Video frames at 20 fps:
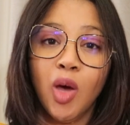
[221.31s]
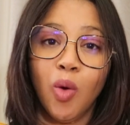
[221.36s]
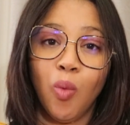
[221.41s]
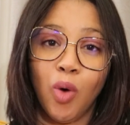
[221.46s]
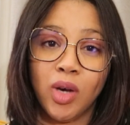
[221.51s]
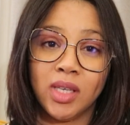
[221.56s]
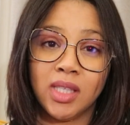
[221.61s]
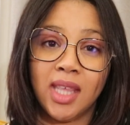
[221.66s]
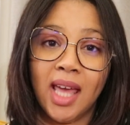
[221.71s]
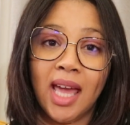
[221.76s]

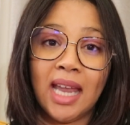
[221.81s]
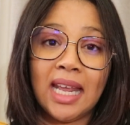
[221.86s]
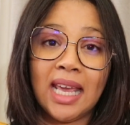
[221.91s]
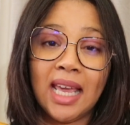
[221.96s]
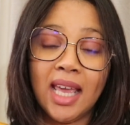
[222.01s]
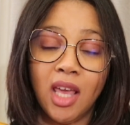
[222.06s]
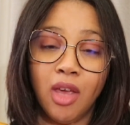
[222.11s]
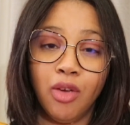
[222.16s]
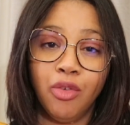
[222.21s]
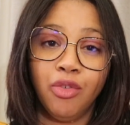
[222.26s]
was that
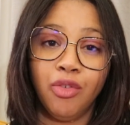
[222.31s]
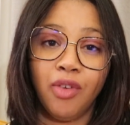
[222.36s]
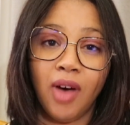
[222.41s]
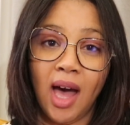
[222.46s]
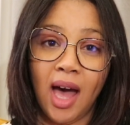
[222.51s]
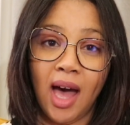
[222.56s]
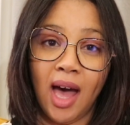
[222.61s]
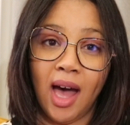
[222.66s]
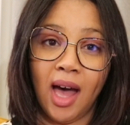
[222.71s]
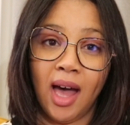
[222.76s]
if
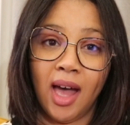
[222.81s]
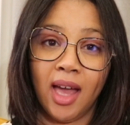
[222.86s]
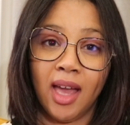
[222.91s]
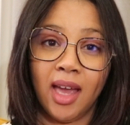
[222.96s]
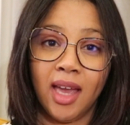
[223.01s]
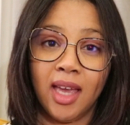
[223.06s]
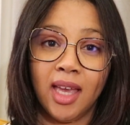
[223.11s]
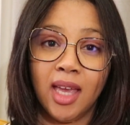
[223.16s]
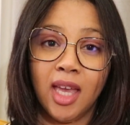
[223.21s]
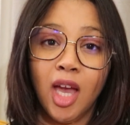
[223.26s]

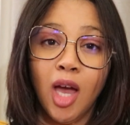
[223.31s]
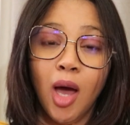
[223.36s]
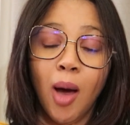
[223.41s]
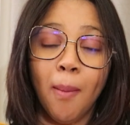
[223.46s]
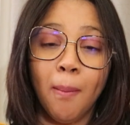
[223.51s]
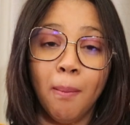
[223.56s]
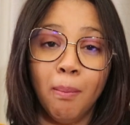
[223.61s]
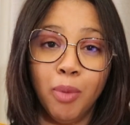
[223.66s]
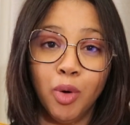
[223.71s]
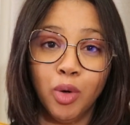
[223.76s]
I
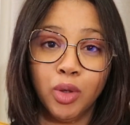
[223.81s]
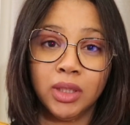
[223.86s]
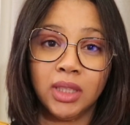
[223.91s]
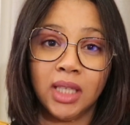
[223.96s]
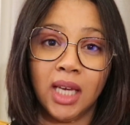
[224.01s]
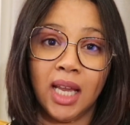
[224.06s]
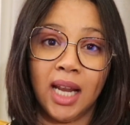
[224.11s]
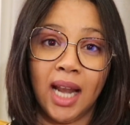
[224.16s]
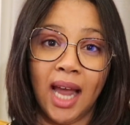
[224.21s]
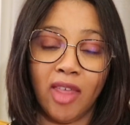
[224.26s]
booked
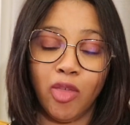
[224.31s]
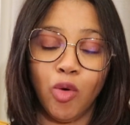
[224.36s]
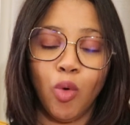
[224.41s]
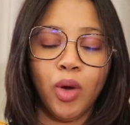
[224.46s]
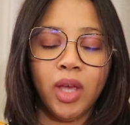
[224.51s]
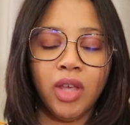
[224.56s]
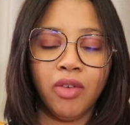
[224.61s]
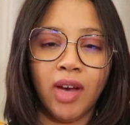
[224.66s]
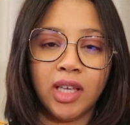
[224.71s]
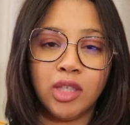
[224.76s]
another,
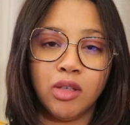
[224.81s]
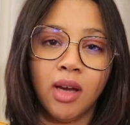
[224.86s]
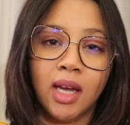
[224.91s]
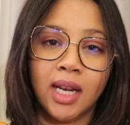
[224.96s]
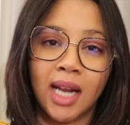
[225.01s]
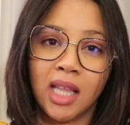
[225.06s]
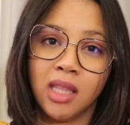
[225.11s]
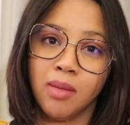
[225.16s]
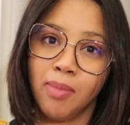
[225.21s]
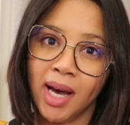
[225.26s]
or if I took
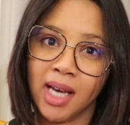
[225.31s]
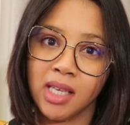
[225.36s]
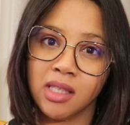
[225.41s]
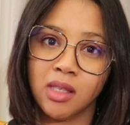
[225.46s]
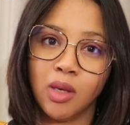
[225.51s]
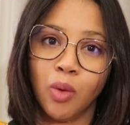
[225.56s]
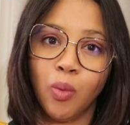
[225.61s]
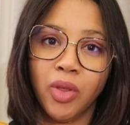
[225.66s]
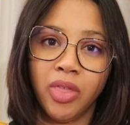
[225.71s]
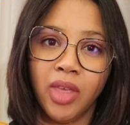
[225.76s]
another
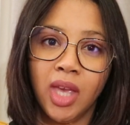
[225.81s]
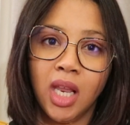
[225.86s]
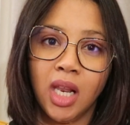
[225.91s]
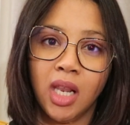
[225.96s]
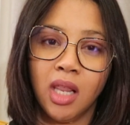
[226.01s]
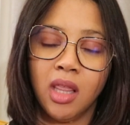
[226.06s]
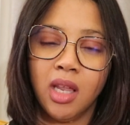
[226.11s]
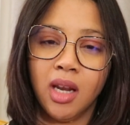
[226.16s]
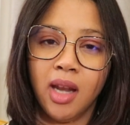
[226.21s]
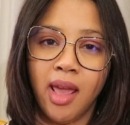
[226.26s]
bus
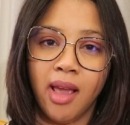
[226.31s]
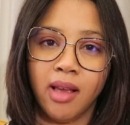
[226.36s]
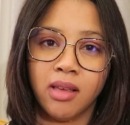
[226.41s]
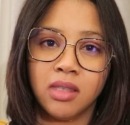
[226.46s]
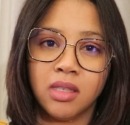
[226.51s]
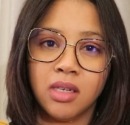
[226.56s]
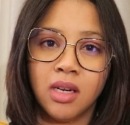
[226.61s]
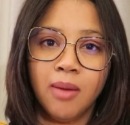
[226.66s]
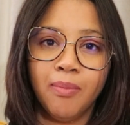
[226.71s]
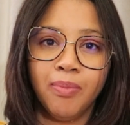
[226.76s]
within the
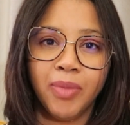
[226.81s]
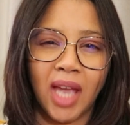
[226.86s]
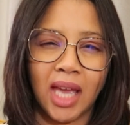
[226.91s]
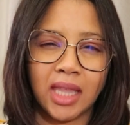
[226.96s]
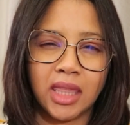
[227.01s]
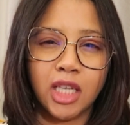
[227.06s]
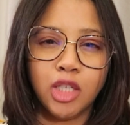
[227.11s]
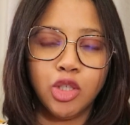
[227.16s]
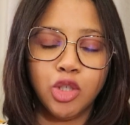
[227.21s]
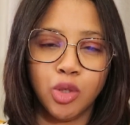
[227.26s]
next, I
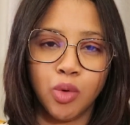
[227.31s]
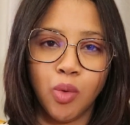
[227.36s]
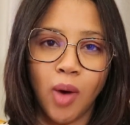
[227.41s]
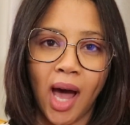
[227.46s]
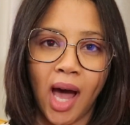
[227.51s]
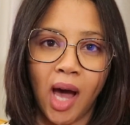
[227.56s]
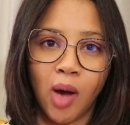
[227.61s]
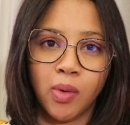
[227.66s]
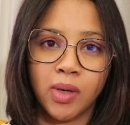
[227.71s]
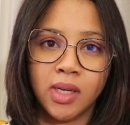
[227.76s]
think 2
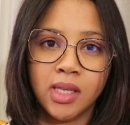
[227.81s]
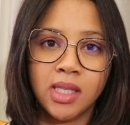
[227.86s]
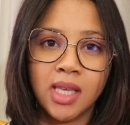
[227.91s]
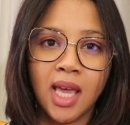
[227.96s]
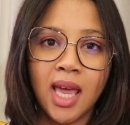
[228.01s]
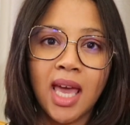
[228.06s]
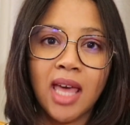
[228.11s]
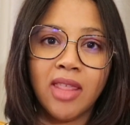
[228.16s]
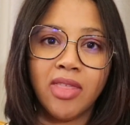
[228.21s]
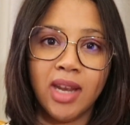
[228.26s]
hours,
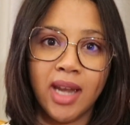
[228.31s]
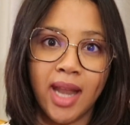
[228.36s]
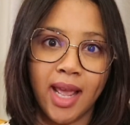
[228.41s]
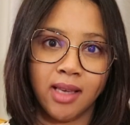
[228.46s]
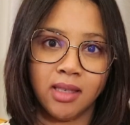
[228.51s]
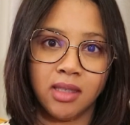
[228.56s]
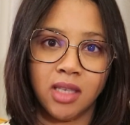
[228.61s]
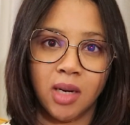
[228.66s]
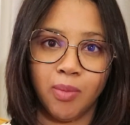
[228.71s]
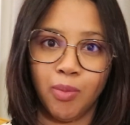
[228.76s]
the
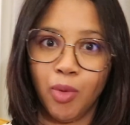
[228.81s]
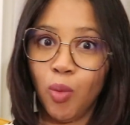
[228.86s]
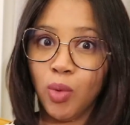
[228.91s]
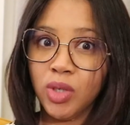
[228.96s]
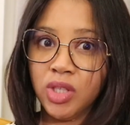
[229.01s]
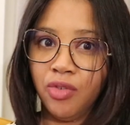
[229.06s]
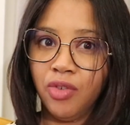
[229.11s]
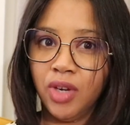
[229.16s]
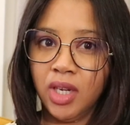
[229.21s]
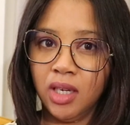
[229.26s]
next trip
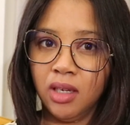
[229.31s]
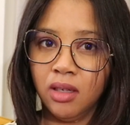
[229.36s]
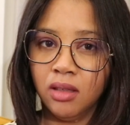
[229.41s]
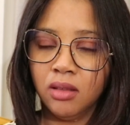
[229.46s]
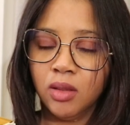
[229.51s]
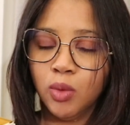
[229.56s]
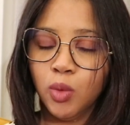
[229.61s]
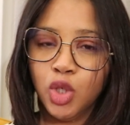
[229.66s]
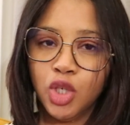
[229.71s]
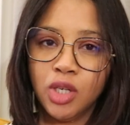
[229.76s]
was free,
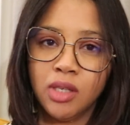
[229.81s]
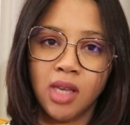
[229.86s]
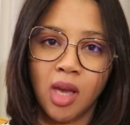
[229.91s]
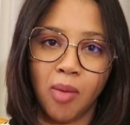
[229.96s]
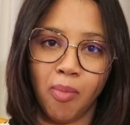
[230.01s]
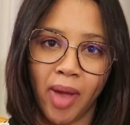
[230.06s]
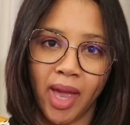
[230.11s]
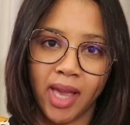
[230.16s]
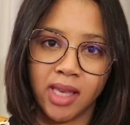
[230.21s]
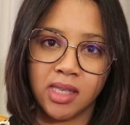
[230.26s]
which is
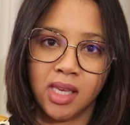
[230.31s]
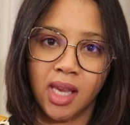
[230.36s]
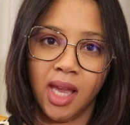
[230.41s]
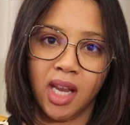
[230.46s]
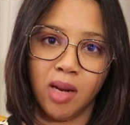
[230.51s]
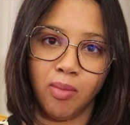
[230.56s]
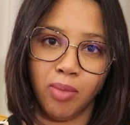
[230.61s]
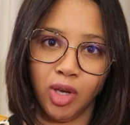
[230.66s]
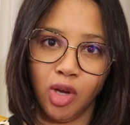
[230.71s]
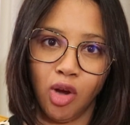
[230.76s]
amazing
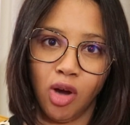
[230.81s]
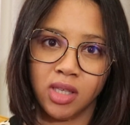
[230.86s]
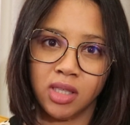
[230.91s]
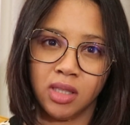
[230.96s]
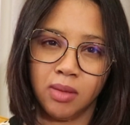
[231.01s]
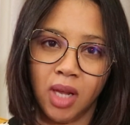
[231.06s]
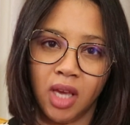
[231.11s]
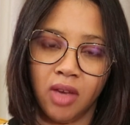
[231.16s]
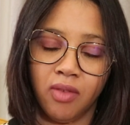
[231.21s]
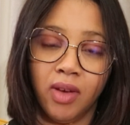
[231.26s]
and a big
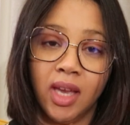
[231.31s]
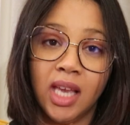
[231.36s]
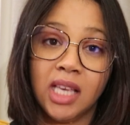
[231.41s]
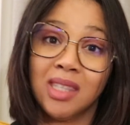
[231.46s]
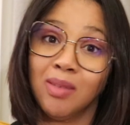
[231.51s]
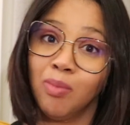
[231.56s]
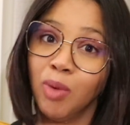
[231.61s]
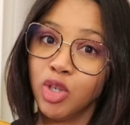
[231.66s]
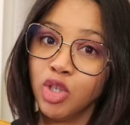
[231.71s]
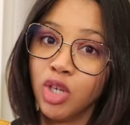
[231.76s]
cost saver,
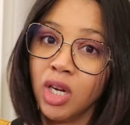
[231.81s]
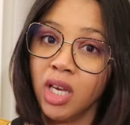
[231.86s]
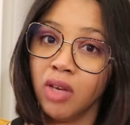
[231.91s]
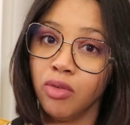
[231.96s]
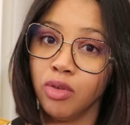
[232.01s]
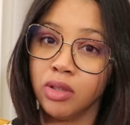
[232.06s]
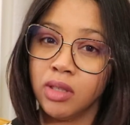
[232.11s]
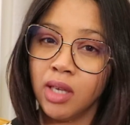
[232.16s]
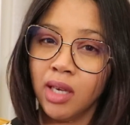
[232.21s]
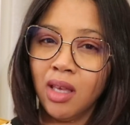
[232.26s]
especially
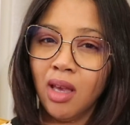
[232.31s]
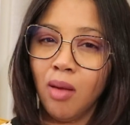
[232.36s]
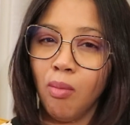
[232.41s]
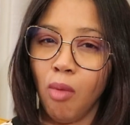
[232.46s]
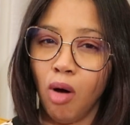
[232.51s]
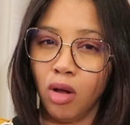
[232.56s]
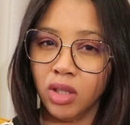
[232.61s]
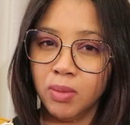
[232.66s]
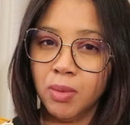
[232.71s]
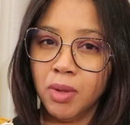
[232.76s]
if you're taking
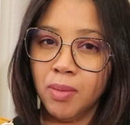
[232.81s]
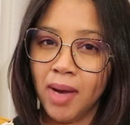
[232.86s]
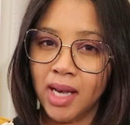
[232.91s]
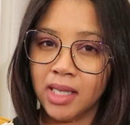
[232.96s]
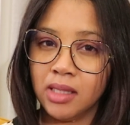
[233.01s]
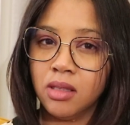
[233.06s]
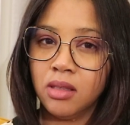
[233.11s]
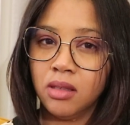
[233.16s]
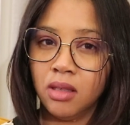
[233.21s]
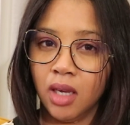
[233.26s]
multiple
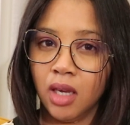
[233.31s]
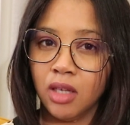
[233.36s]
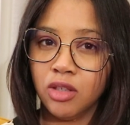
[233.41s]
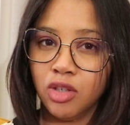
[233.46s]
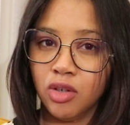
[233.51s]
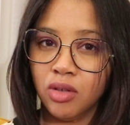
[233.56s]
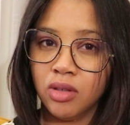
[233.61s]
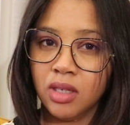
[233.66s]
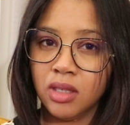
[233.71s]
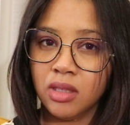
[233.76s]
buses to get
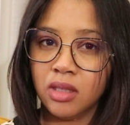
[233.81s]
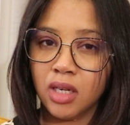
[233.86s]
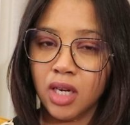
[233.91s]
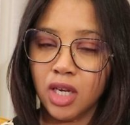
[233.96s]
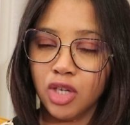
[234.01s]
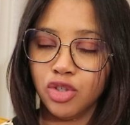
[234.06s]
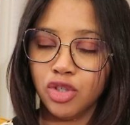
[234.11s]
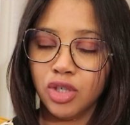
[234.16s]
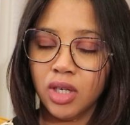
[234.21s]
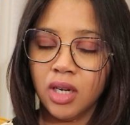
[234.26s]
to your
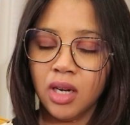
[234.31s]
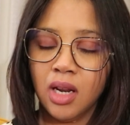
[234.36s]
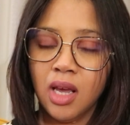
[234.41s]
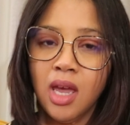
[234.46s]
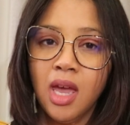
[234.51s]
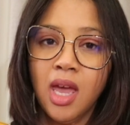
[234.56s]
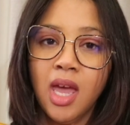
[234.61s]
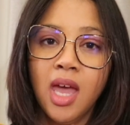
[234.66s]
destination.